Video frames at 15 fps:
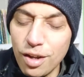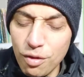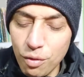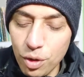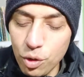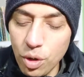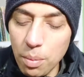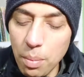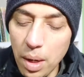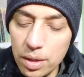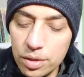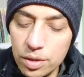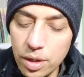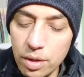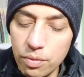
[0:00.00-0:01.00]
When you're a
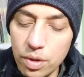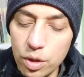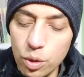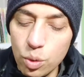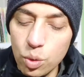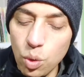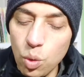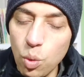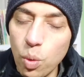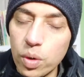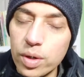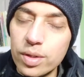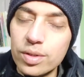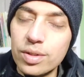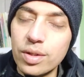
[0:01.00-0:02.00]
master and when you know
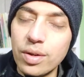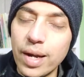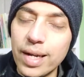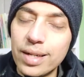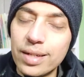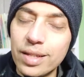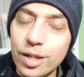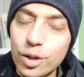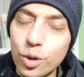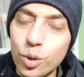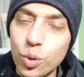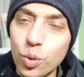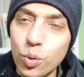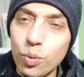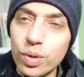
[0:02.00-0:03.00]
what is the right thing to
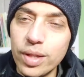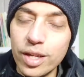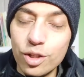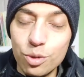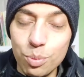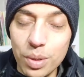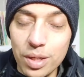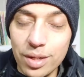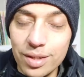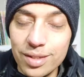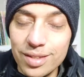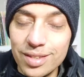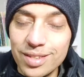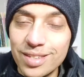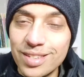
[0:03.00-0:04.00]
do with
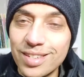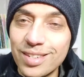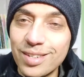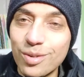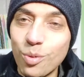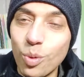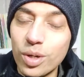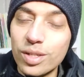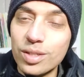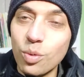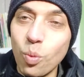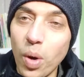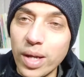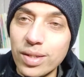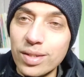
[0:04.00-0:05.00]
experience, what is the
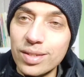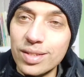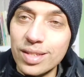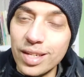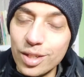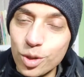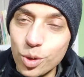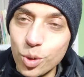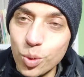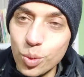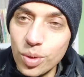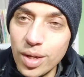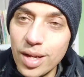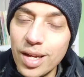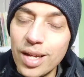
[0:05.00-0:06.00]
wisest thing to do,
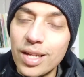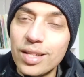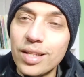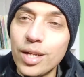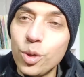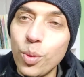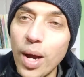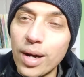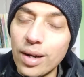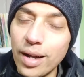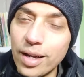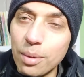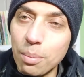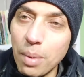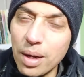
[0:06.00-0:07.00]
then you act
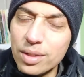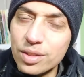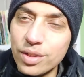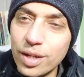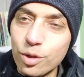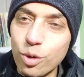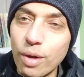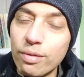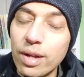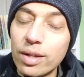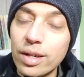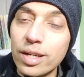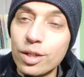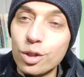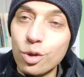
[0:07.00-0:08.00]
like a master and you have
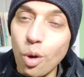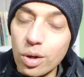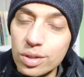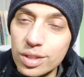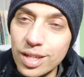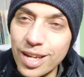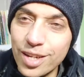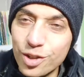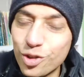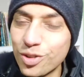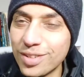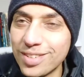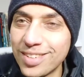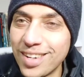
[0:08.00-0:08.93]
that intoxication